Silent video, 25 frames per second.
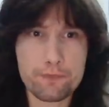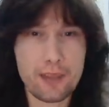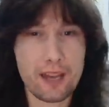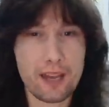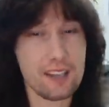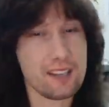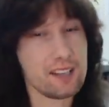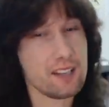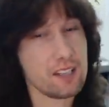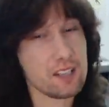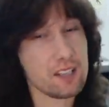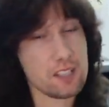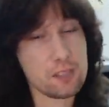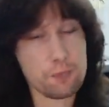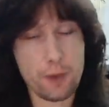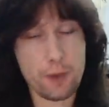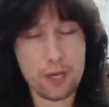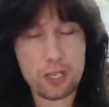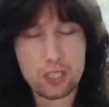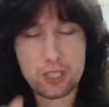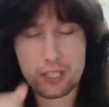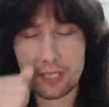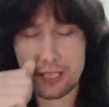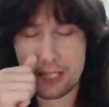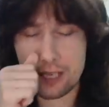and
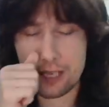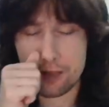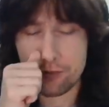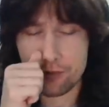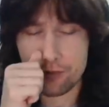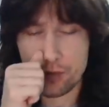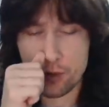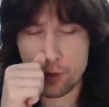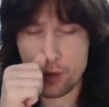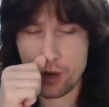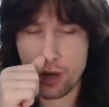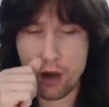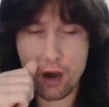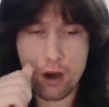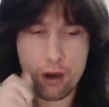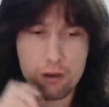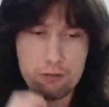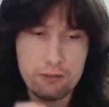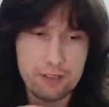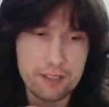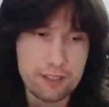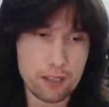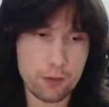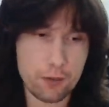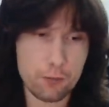especially if you are
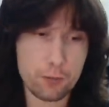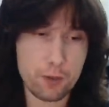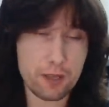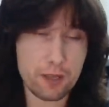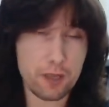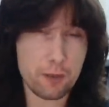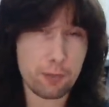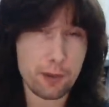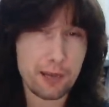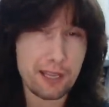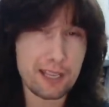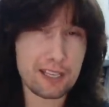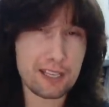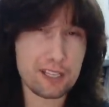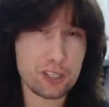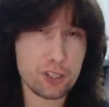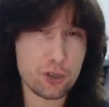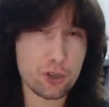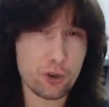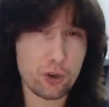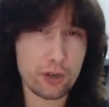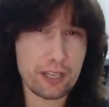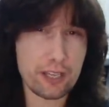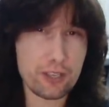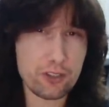hiring someone that plays
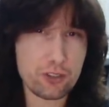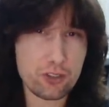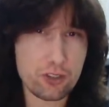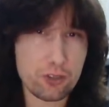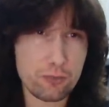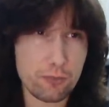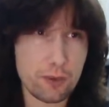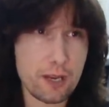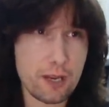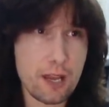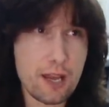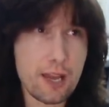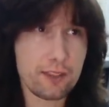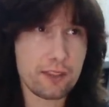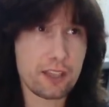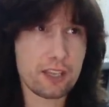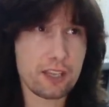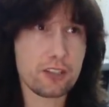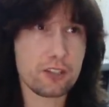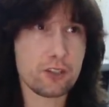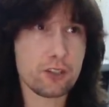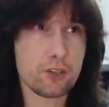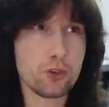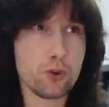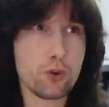your instrument that
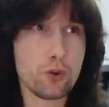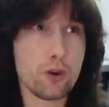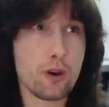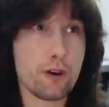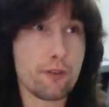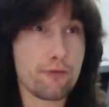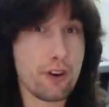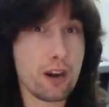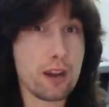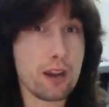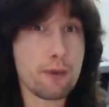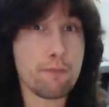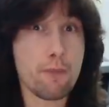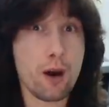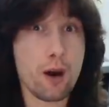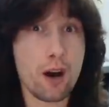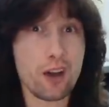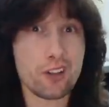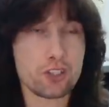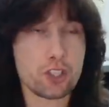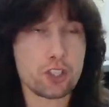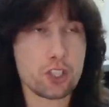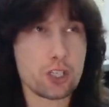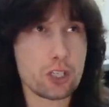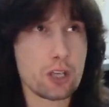you very
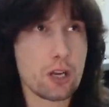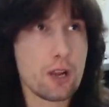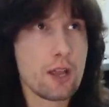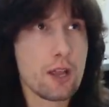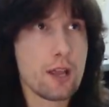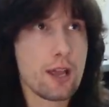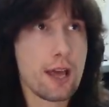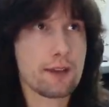much